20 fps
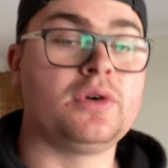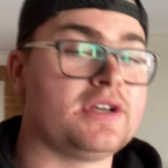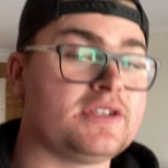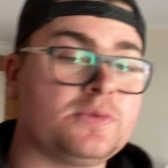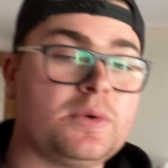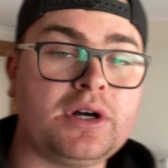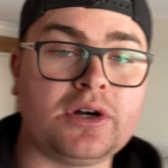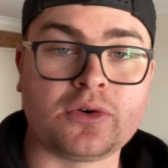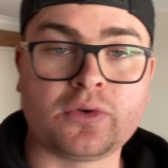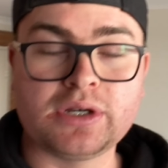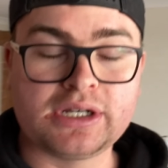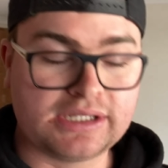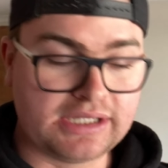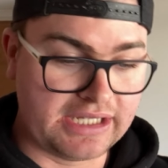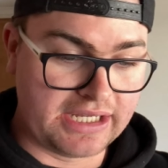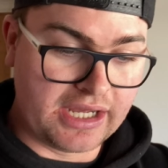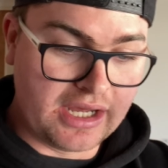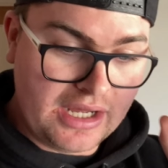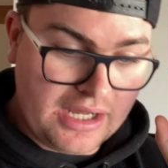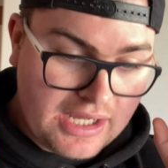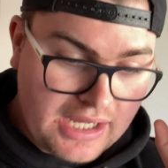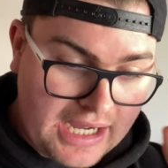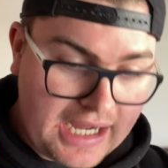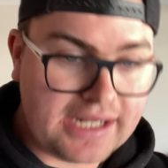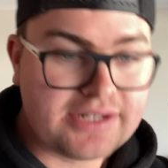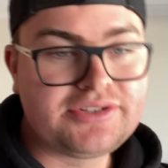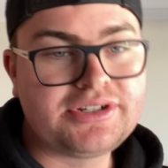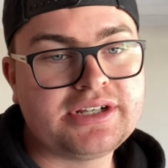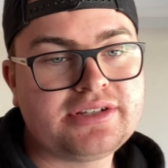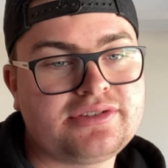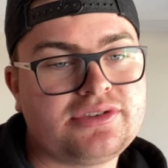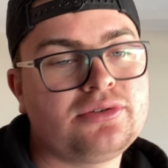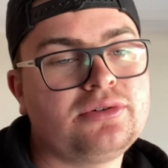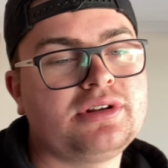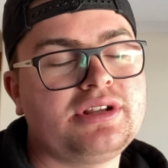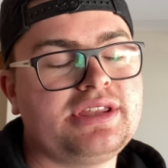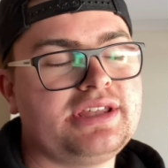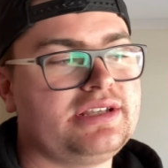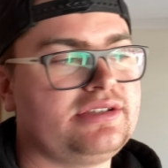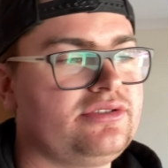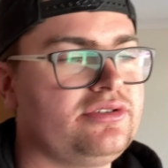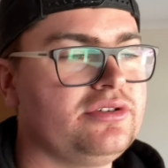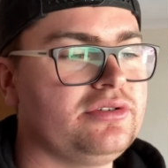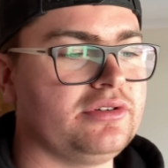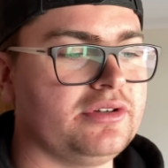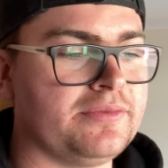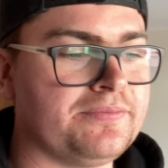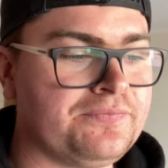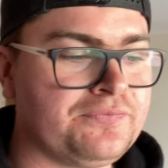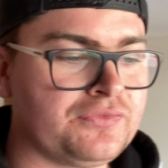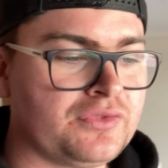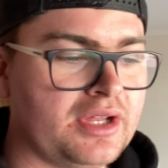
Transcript: as well, quickly, I just thought of this too.